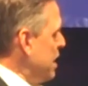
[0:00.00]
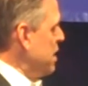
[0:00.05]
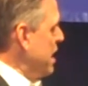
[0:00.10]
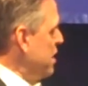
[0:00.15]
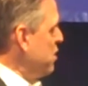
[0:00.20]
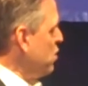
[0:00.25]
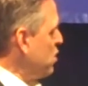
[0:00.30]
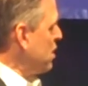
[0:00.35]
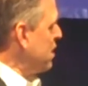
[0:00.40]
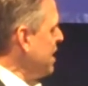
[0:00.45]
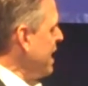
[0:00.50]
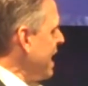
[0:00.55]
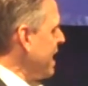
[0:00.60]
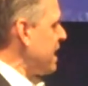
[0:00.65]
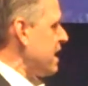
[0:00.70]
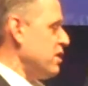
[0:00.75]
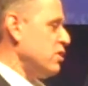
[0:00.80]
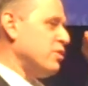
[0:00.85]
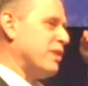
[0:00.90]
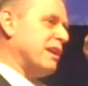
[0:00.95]
You click,
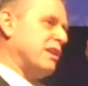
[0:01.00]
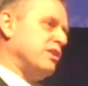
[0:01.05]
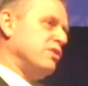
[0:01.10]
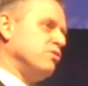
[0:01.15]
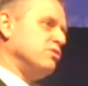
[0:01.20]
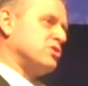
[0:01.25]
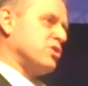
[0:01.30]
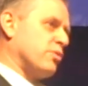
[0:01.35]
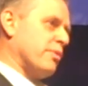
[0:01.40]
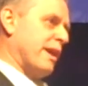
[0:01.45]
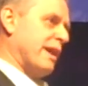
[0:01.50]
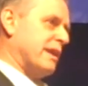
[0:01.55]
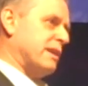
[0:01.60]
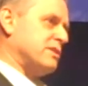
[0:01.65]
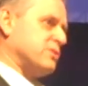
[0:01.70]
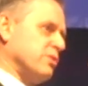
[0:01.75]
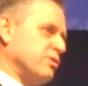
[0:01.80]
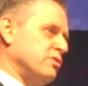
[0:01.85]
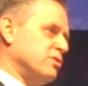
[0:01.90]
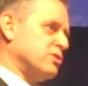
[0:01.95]
you get a user
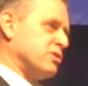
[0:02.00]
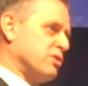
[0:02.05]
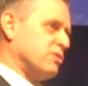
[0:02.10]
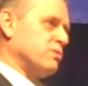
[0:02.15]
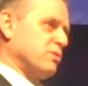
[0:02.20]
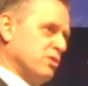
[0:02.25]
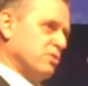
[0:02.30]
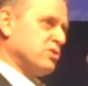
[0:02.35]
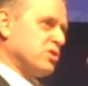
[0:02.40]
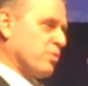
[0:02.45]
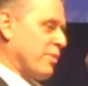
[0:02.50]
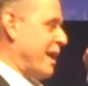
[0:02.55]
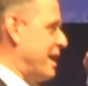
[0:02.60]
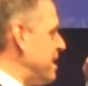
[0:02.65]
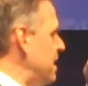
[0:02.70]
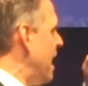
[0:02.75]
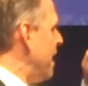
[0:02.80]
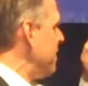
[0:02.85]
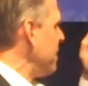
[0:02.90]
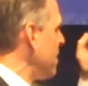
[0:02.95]
rated, so user
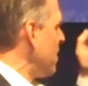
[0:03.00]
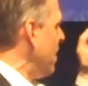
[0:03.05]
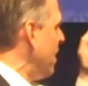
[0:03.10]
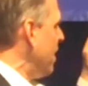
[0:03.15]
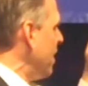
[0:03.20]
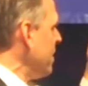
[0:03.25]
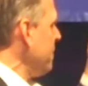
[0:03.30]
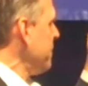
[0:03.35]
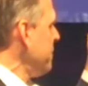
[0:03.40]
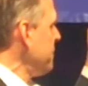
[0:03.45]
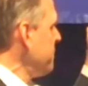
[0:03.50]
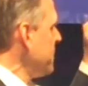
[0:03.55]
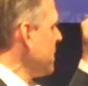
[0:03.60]
rated on the car.